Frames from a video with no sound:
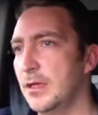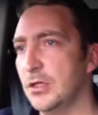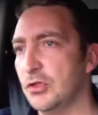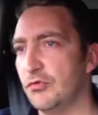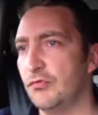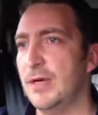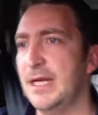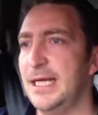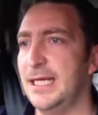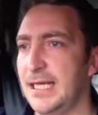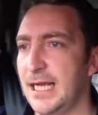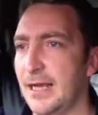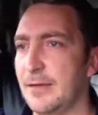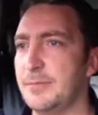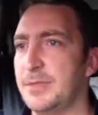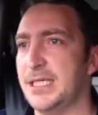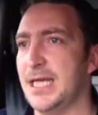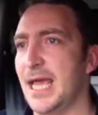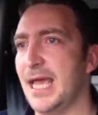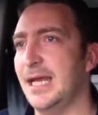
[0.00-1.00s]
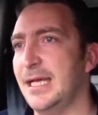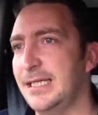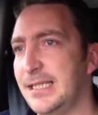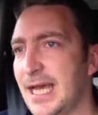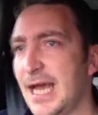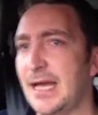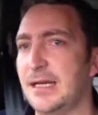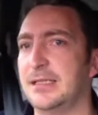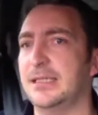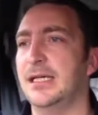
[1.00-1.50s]
It's really upsetting.
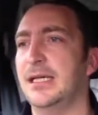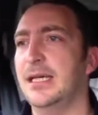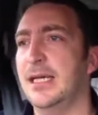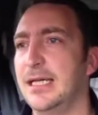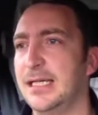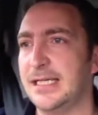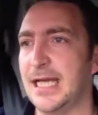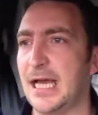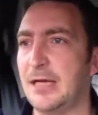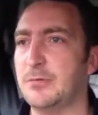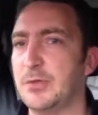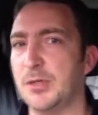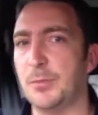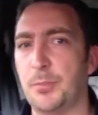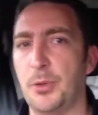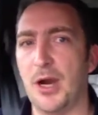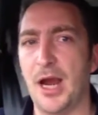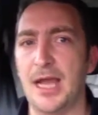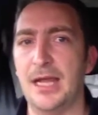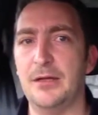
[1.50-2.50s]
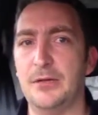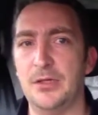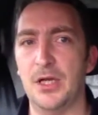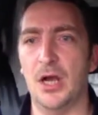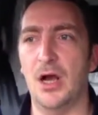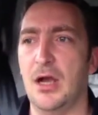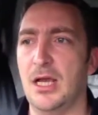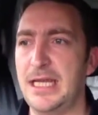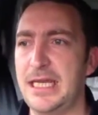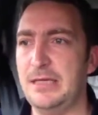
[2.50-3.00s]
Dad was a proud
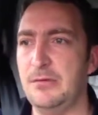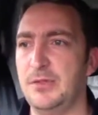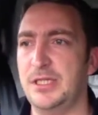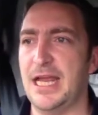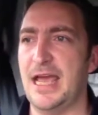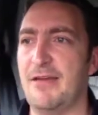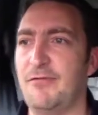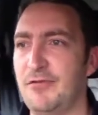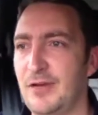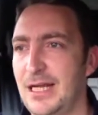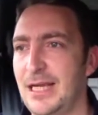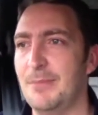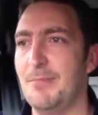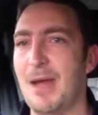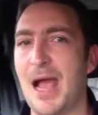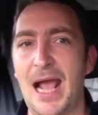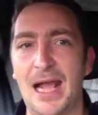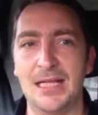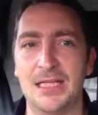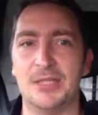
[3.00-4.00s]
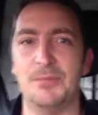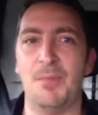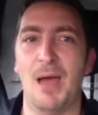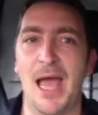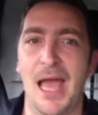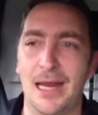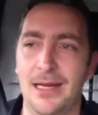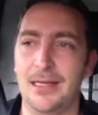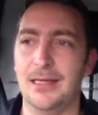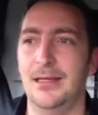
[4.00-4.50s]
guy. He was definitely a man's
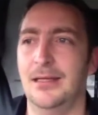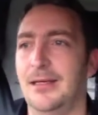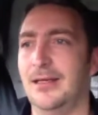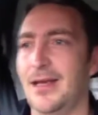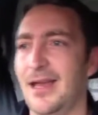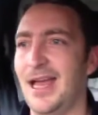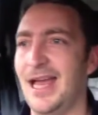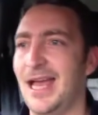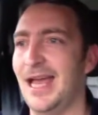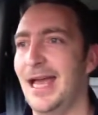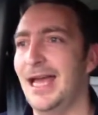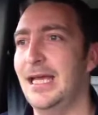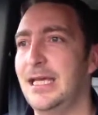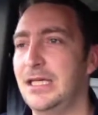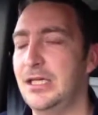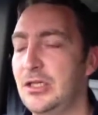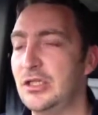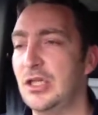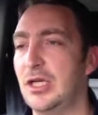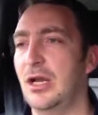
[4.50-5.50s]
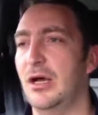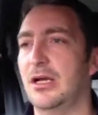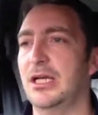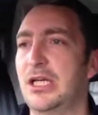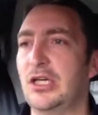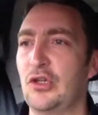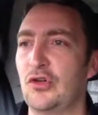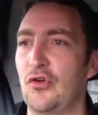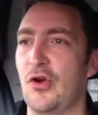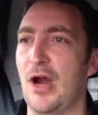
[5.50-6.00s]
man. Used to
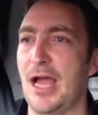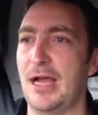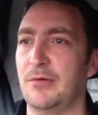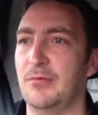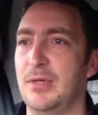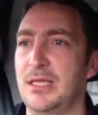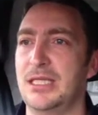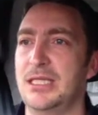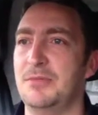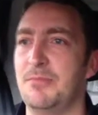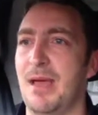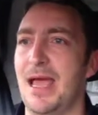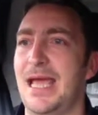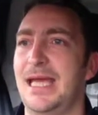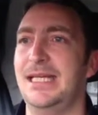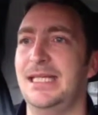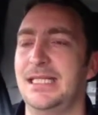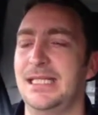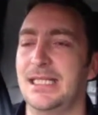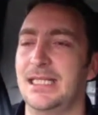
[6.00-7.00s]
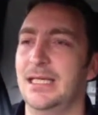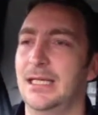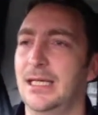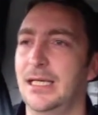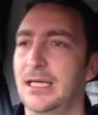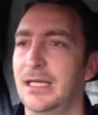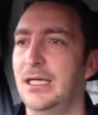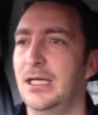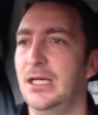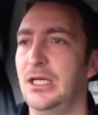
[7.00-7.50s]
like a crack with his mates,
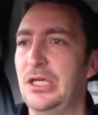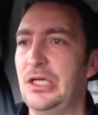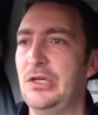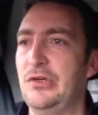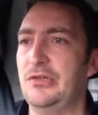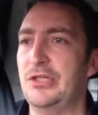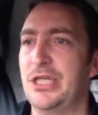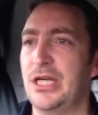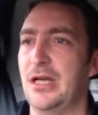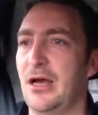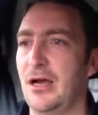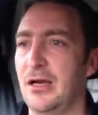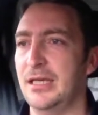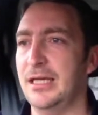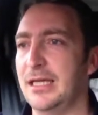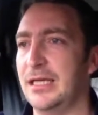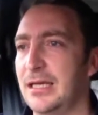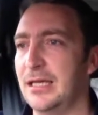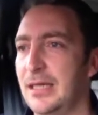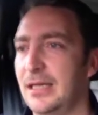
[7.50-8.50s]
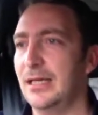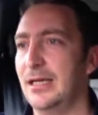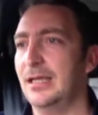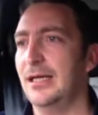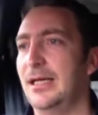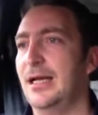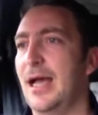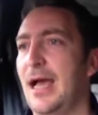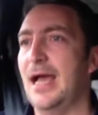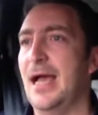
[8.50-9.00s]
used to like
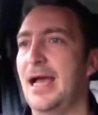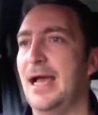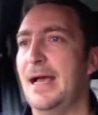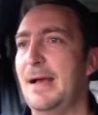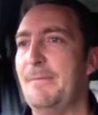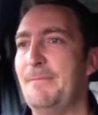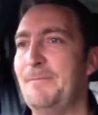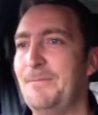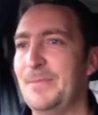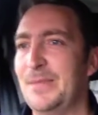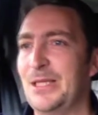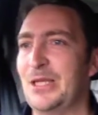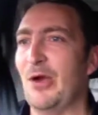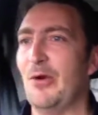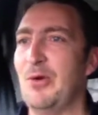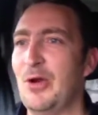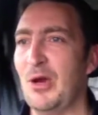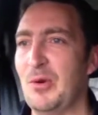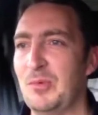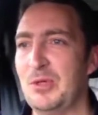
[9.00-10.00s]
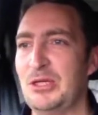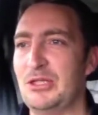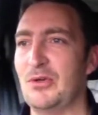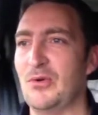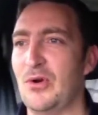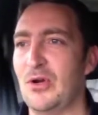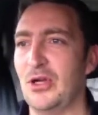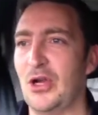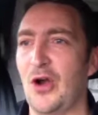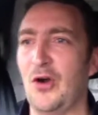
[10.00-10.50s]
go
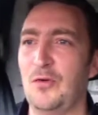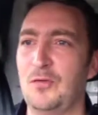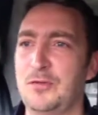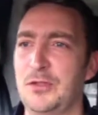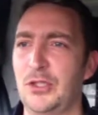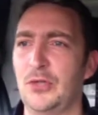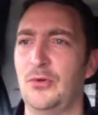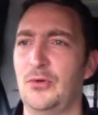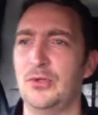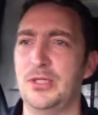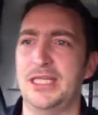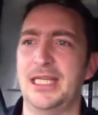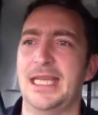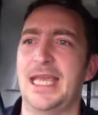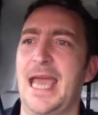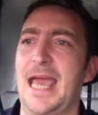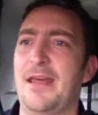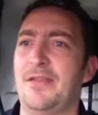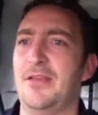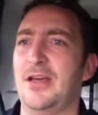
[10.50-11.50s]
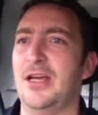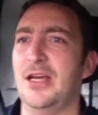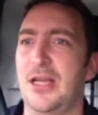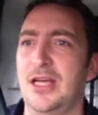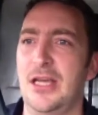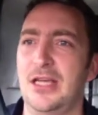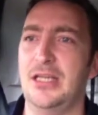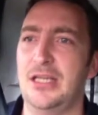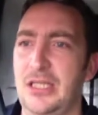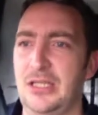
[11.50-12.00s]
on golf tours
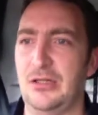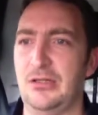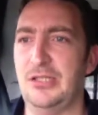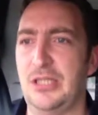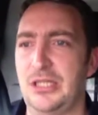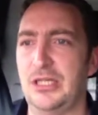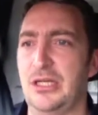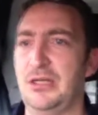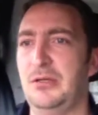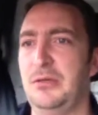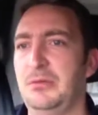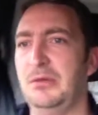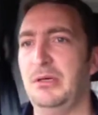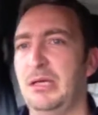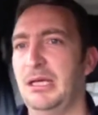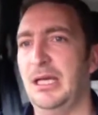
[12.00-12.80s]
together, used to